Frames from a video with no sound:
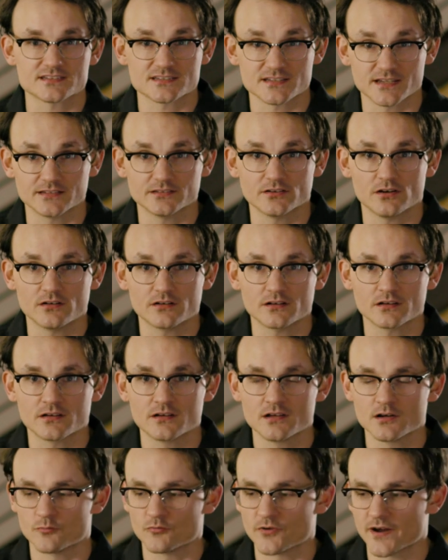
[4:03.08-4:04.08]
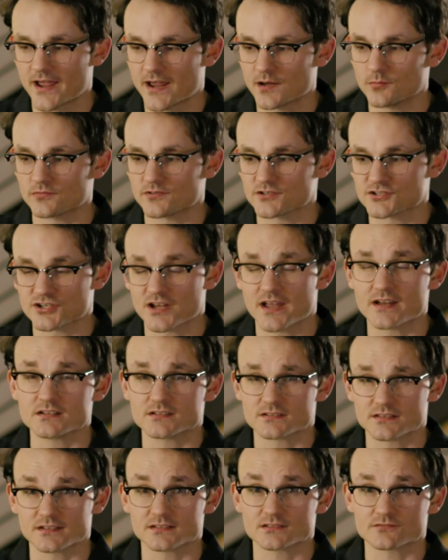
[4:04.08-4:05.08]
C-Log, we're able to
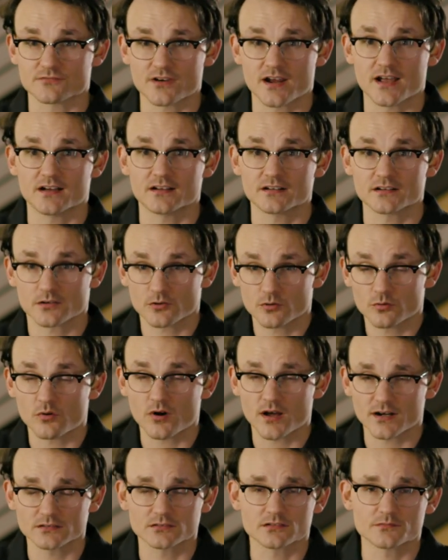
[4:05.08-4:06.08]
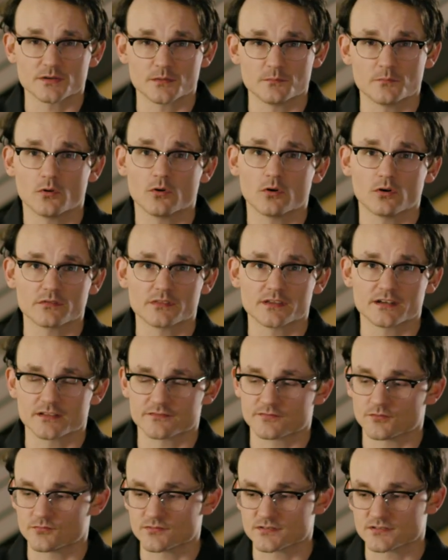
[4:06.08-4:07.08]
change things around quite a little bit more than
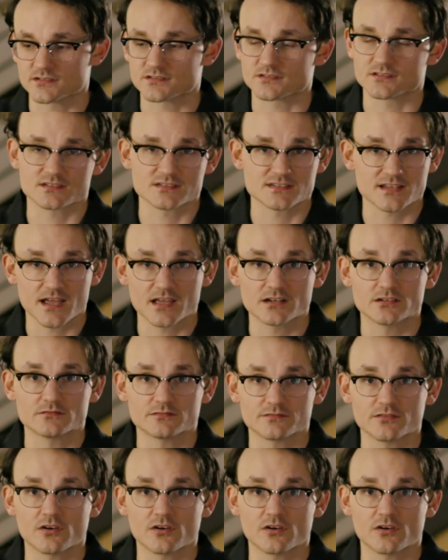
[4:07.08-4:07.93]
if it was just a standard